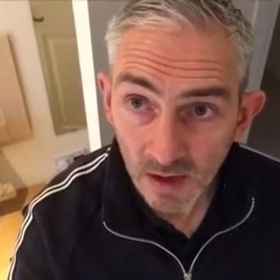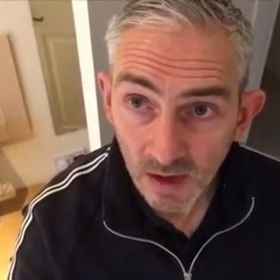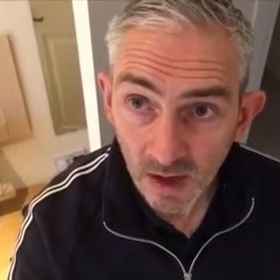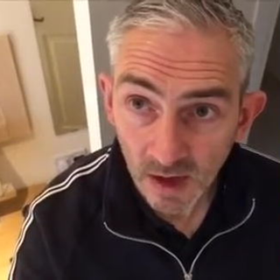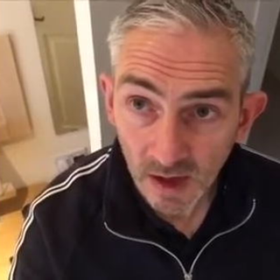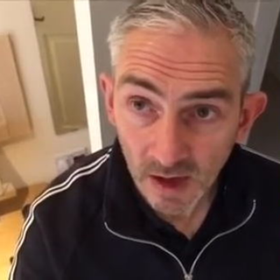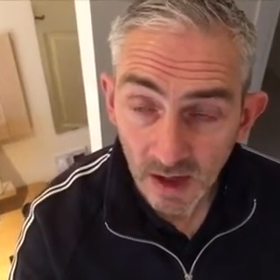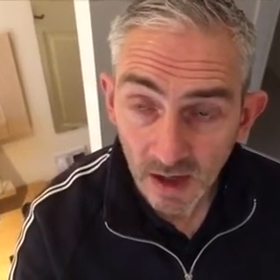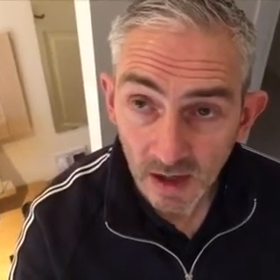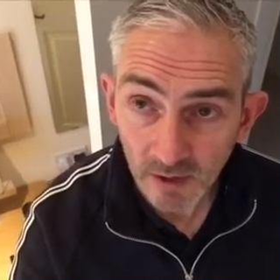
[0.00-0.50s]

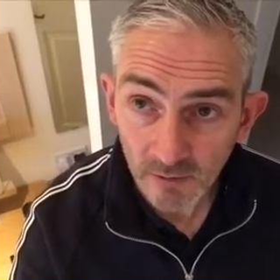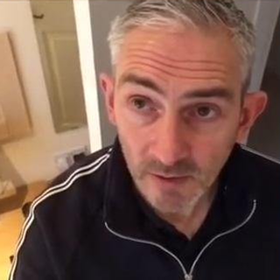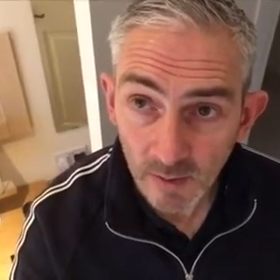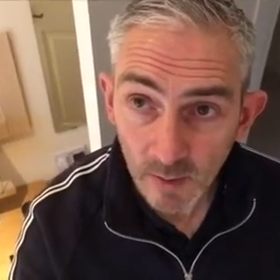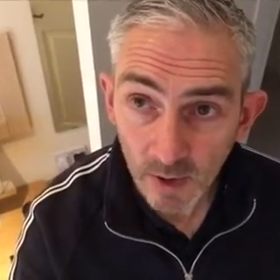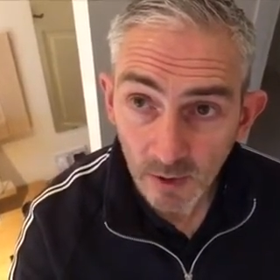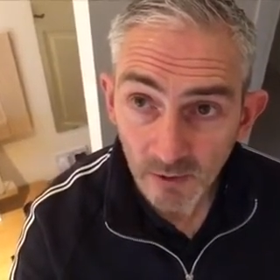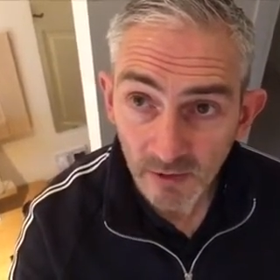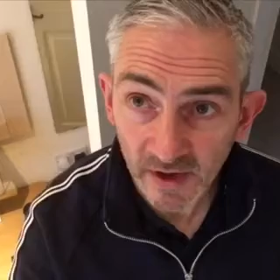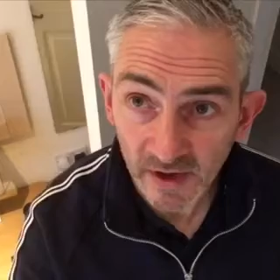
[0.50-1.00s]

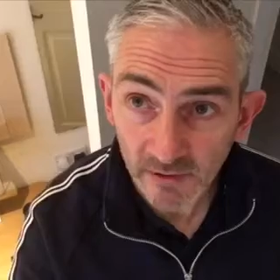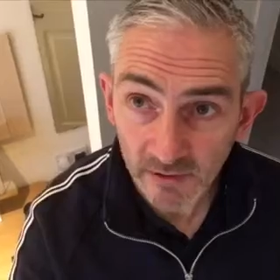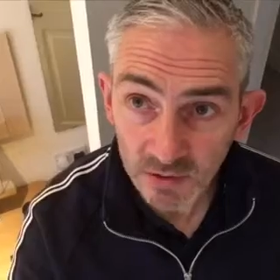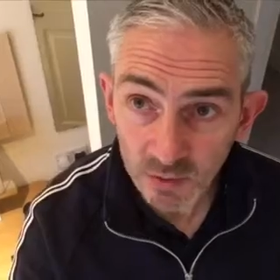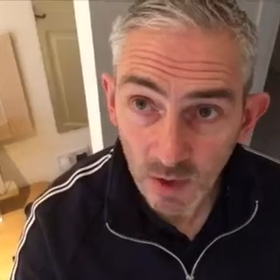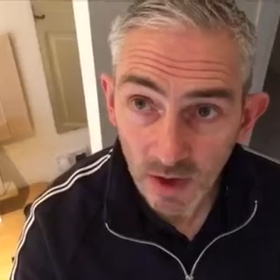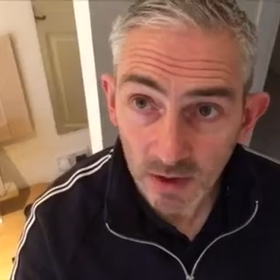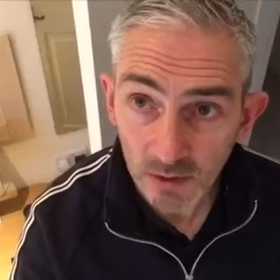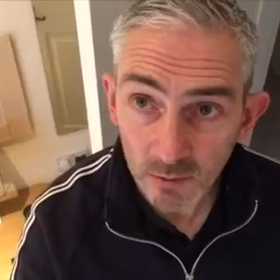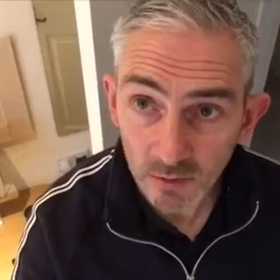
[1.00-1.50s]
remote there as
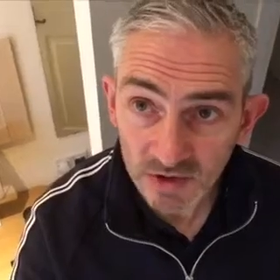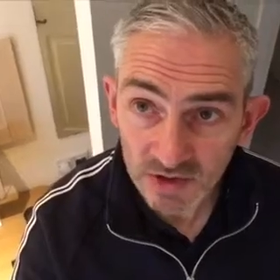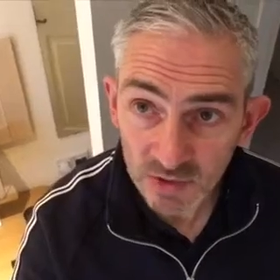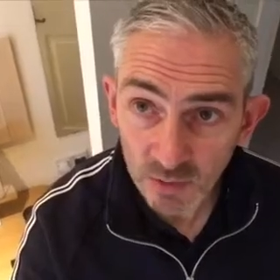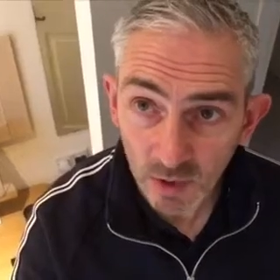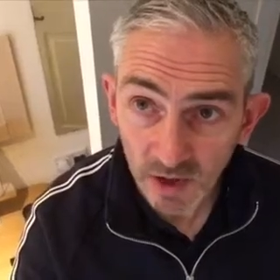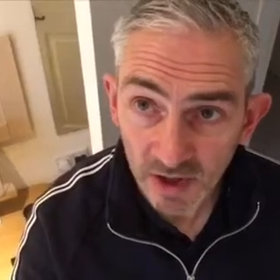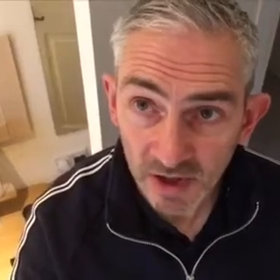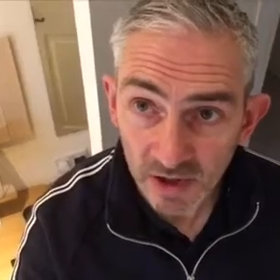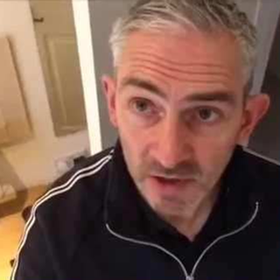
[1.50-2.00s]
well, which is
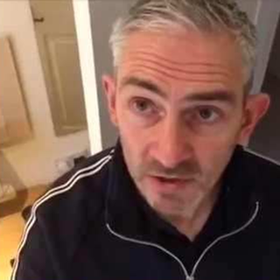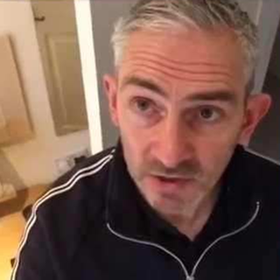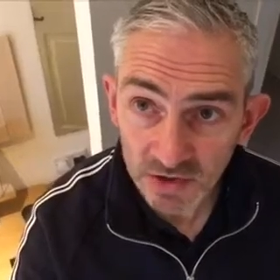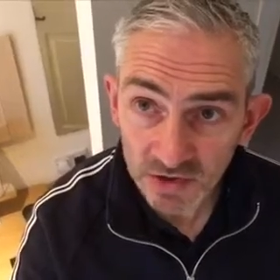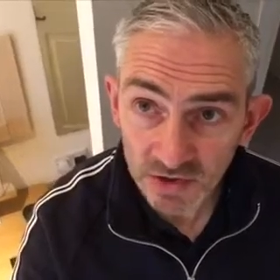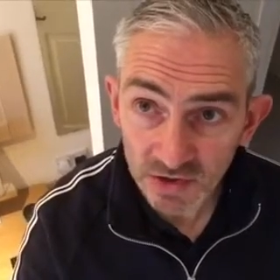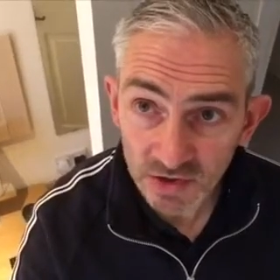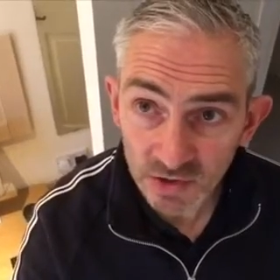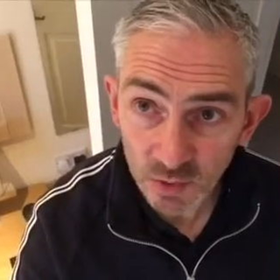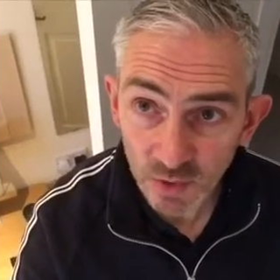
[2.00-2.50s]
what I
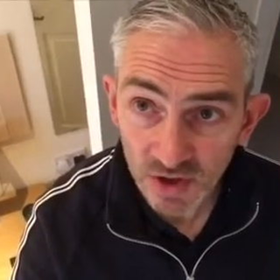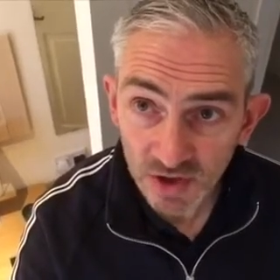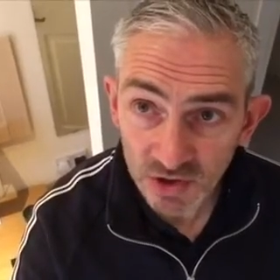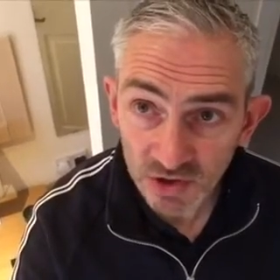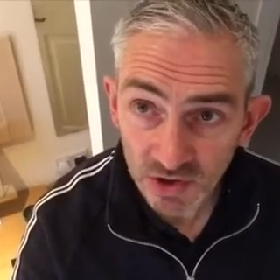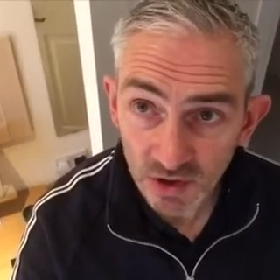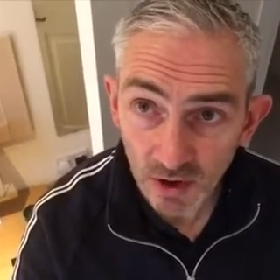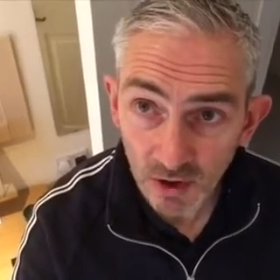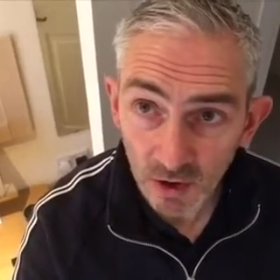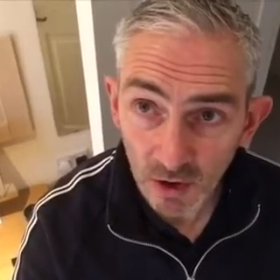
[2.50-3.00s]
use to
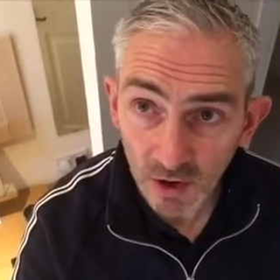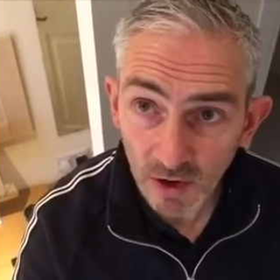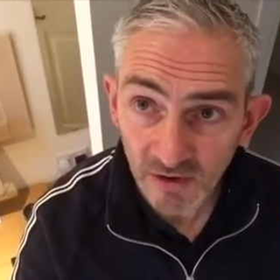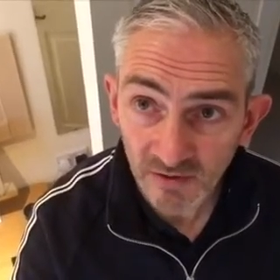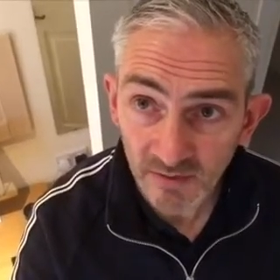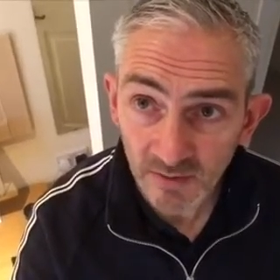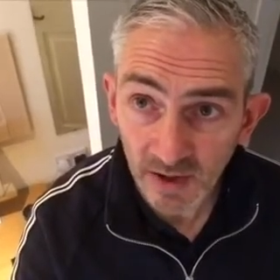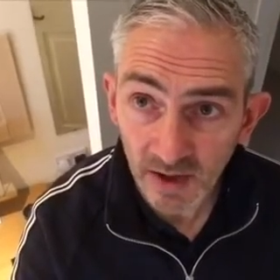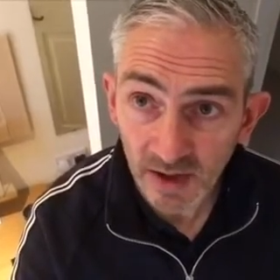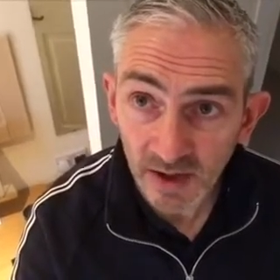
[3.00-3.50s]
switch on and
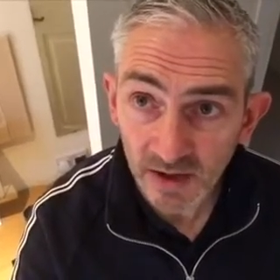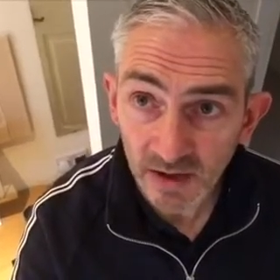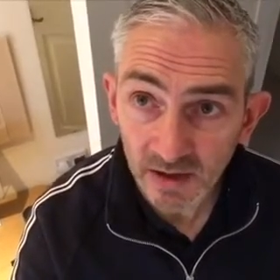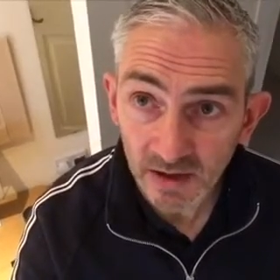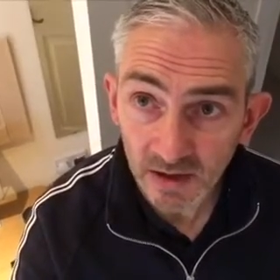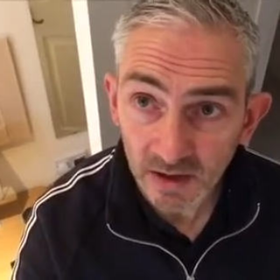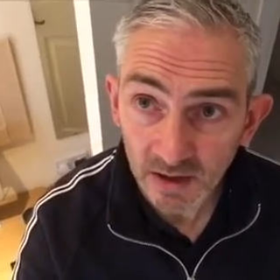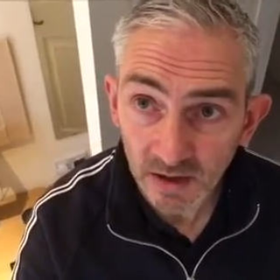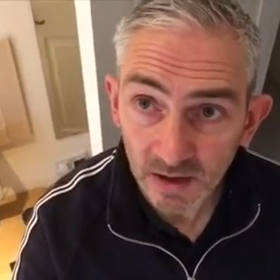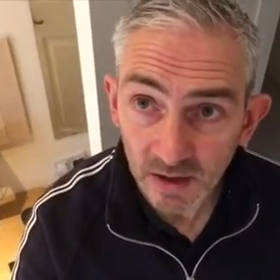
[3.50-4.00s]
off my
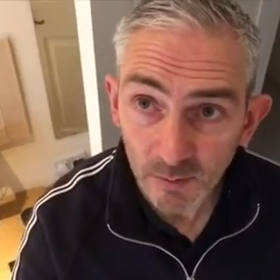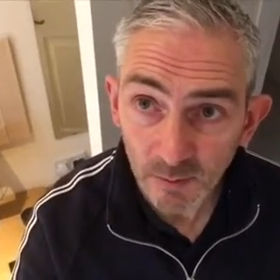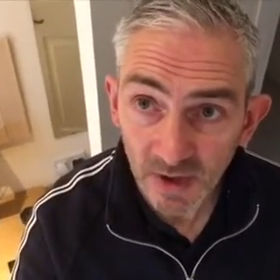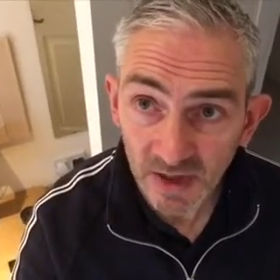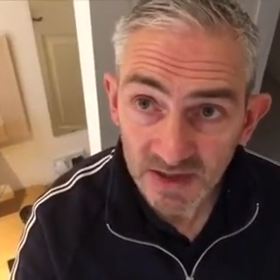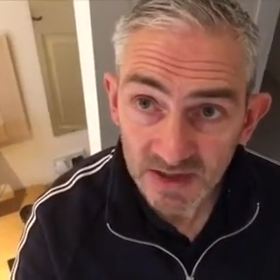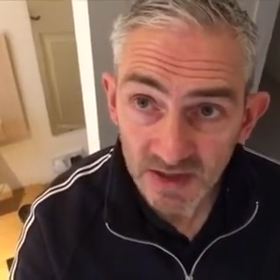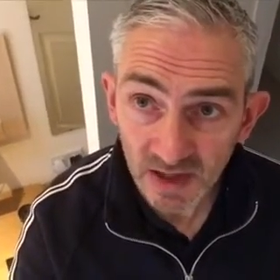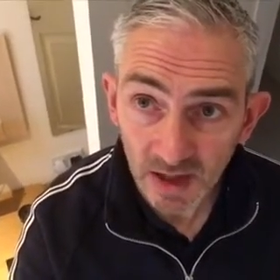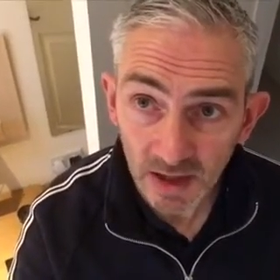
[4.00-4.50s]

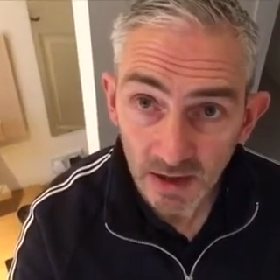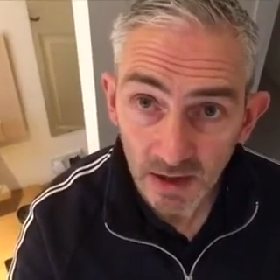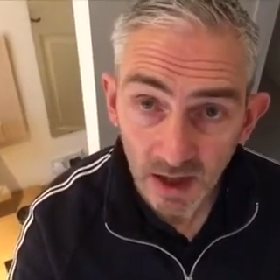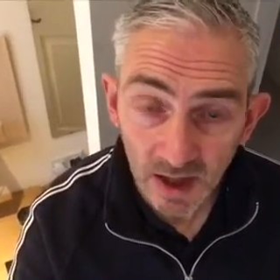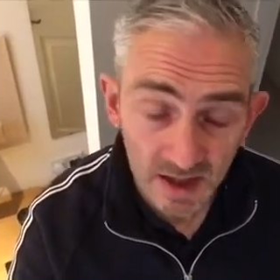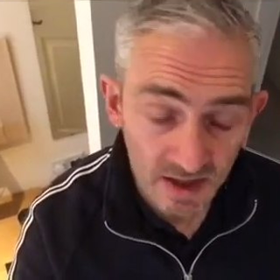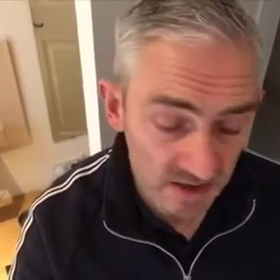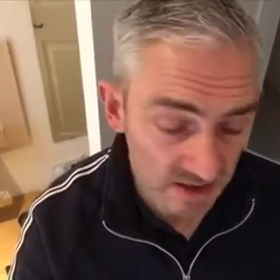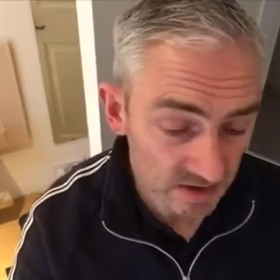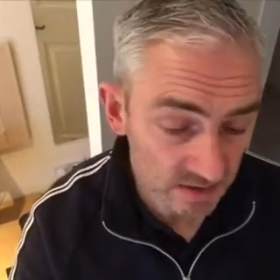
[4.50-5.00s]
bedside
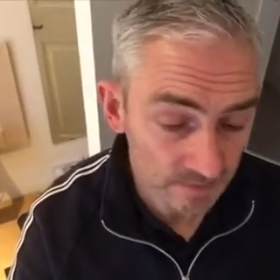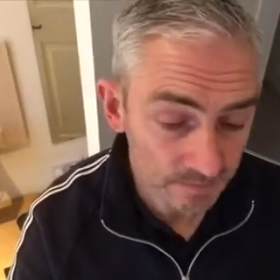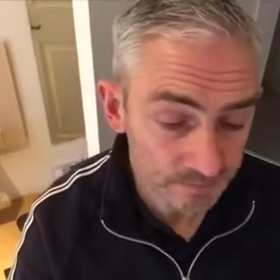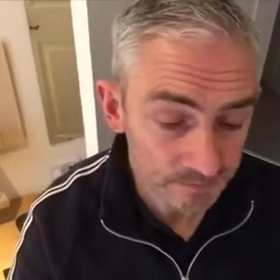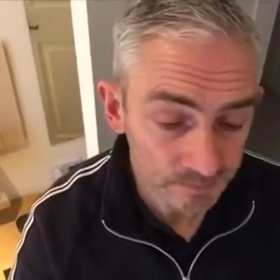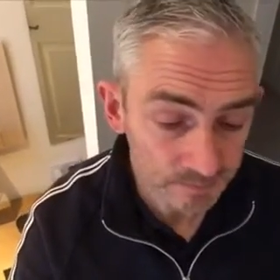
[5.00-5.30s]
lights.